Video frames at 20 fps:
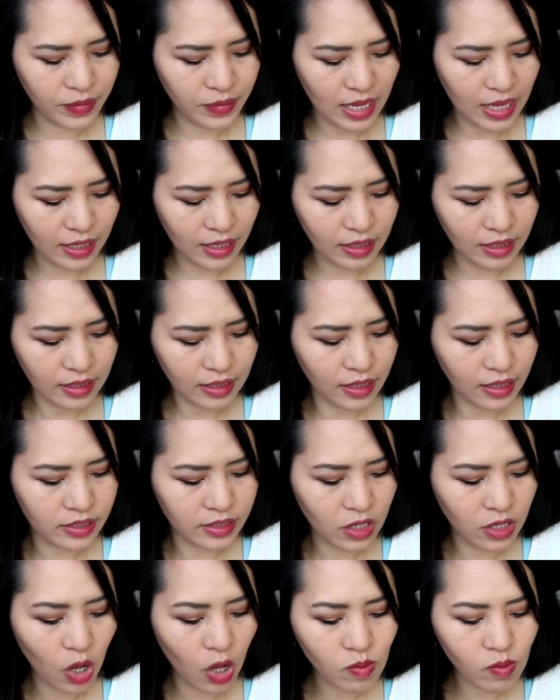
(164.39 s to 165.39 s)
that
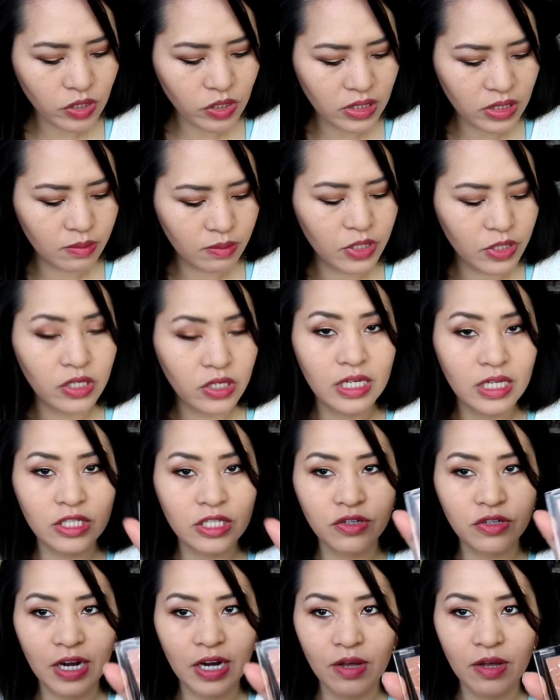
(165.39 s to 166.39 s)
is almost similar
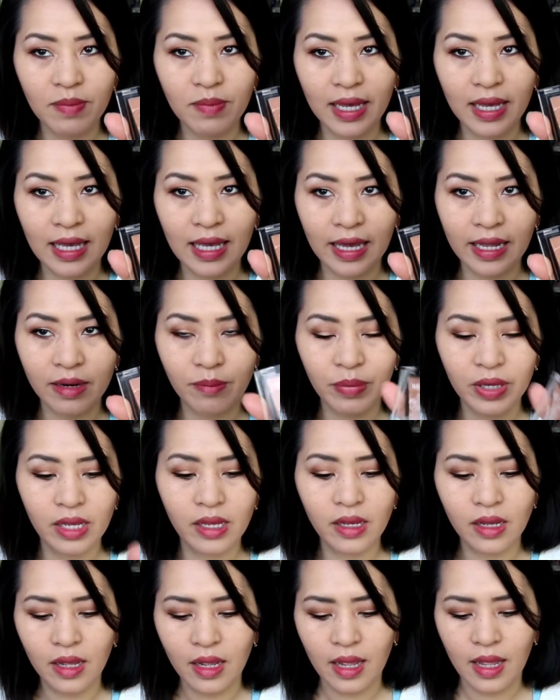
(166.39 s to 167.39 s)
is Crown My
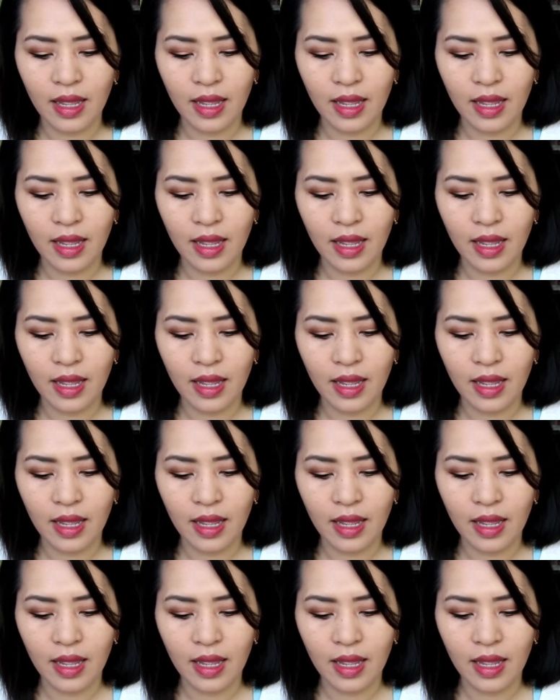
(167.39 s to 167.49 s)
Canopy,